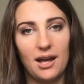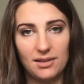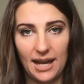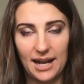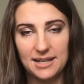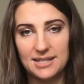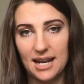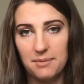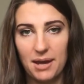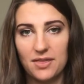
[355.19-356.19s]
Like I
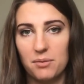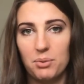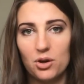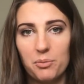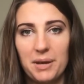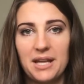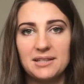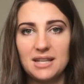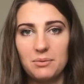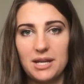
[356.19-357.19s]
said, I make the bulk
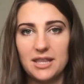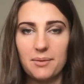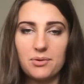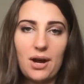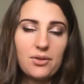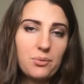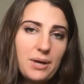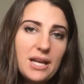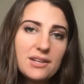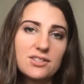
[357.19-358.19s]
beans and we eat them throughout the
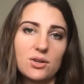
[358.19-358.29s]
week.